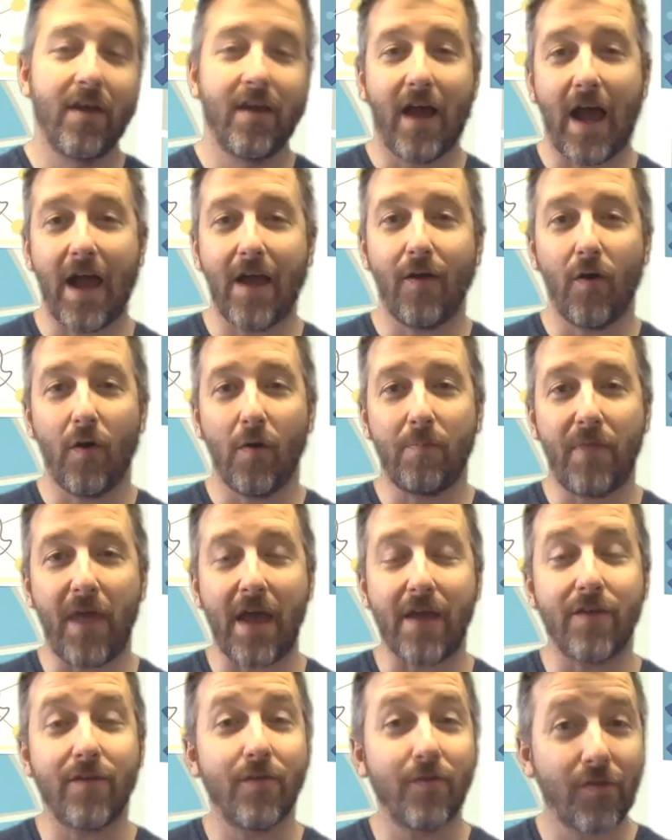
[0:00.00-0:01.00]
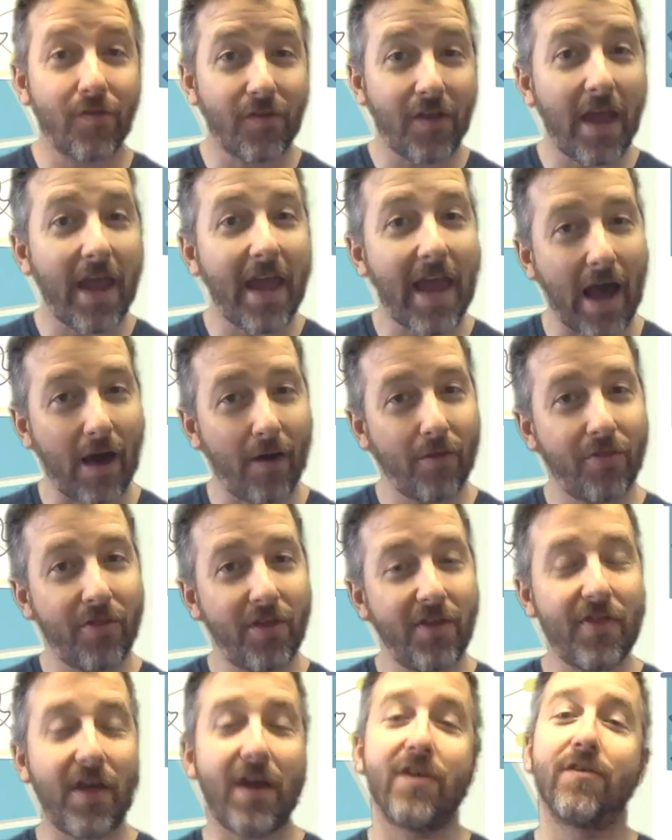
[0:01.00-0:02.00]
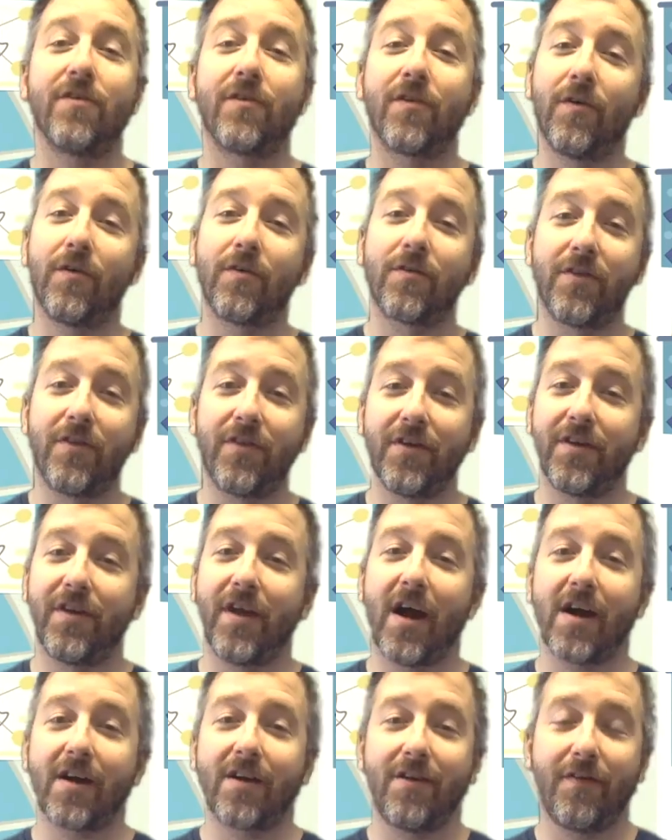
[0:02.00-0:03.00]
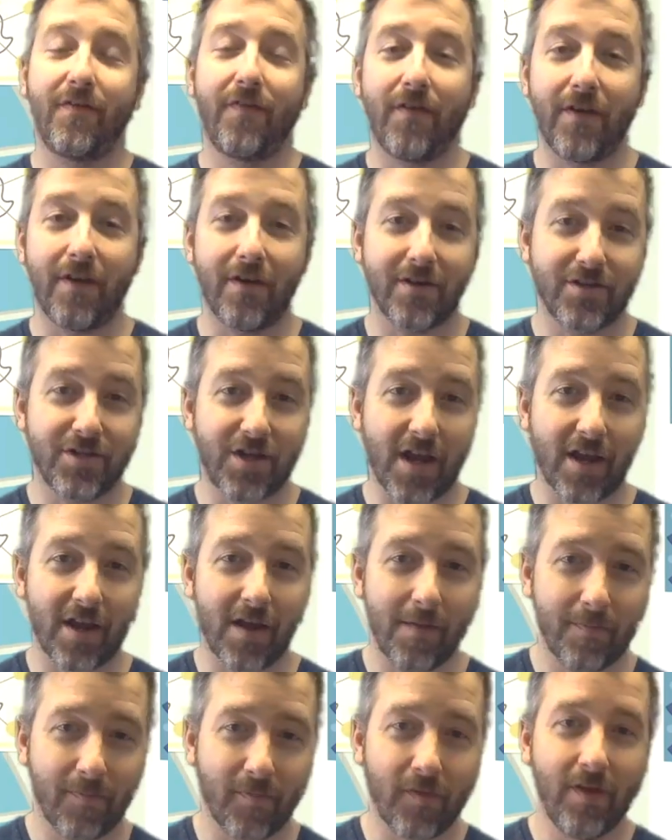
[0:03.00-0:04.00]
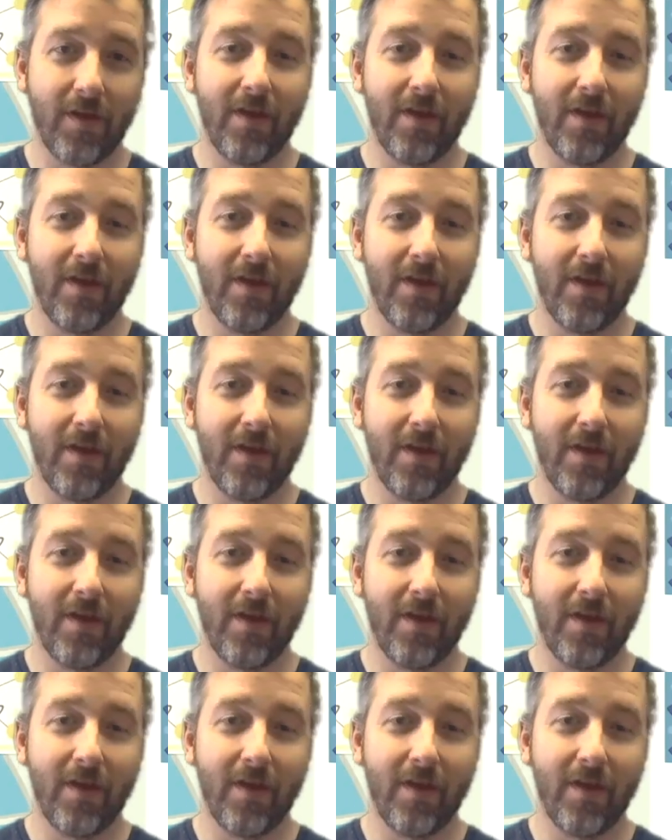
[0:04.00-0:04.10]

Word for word: I hope that you stay healthy, that you go to the doctor for your checkups,